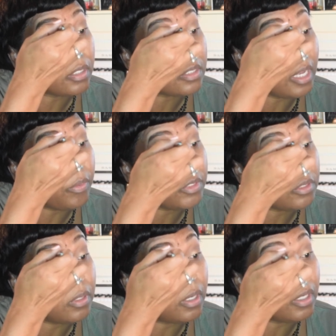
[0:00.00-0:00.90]
Is that what you
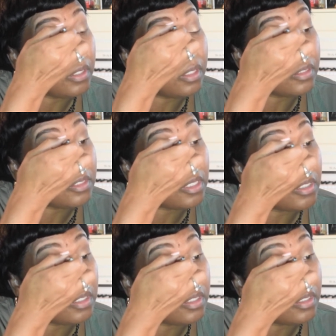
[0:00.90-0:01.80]
call it? Inner tear
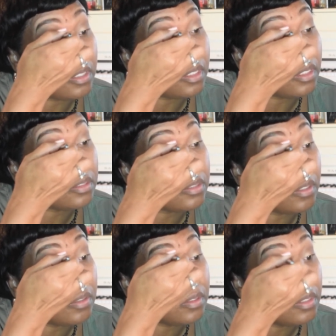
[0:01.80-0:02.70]
duct? I think
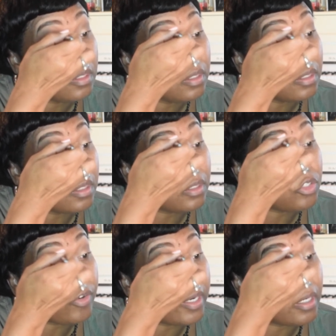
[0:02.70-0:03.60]
so. I'm going to
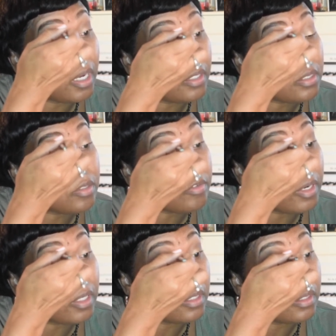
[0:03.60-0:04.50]
try to
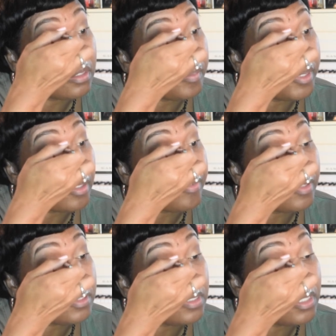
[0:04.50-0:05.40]
concentrate a little bit of
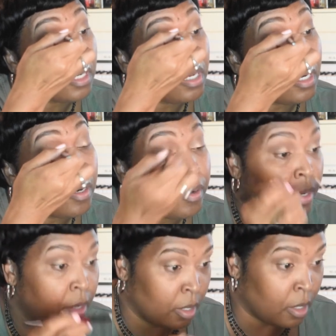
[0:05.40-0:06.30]
this in here.
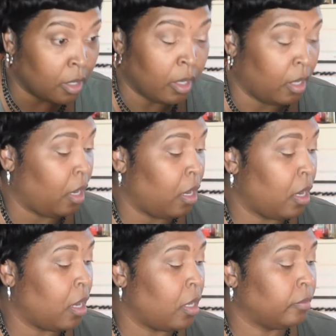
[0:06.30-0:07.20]

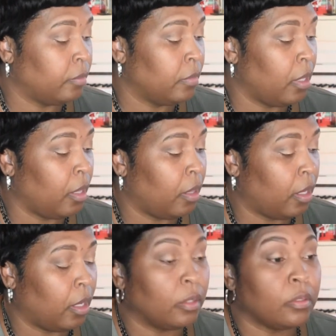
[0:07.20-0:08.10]
And
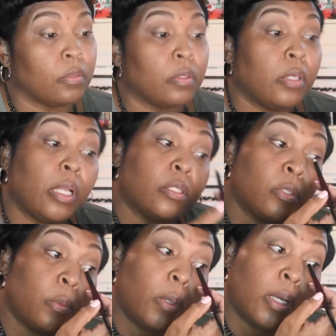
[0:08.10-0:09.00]
then I'll do the
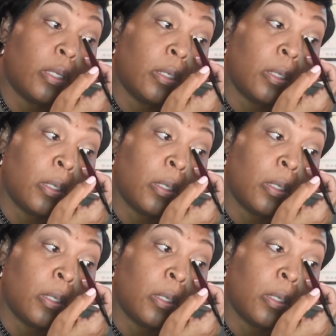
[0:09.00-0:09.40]
next one.